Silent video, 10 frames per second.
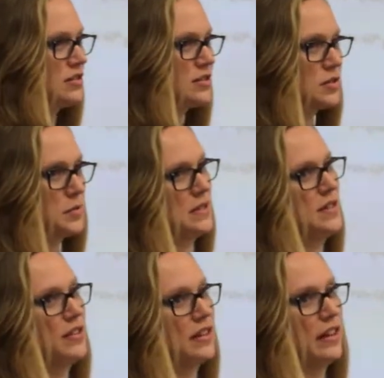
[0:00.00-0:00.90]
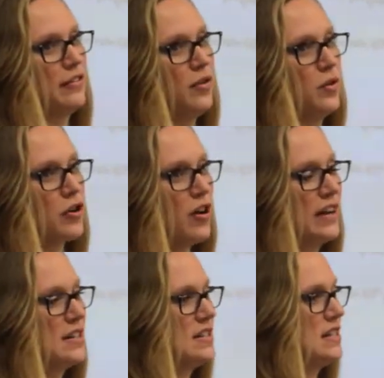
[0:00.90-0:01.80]
specifically for chronic
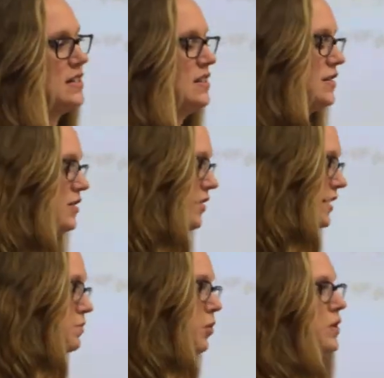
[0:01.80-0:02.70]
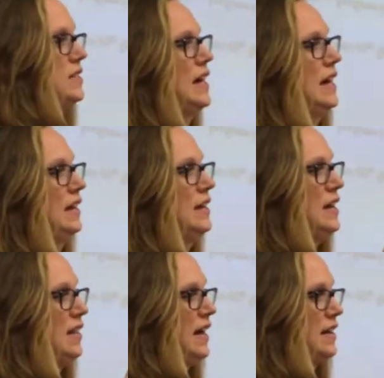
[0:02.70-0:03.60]
diseases. So that's poor diet,
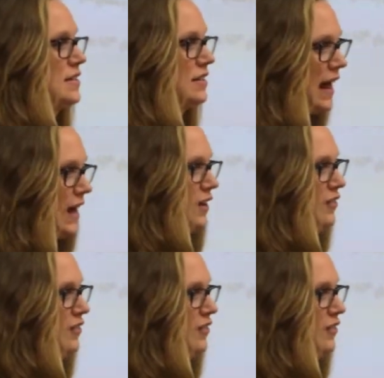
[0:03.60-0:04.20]
that's lack of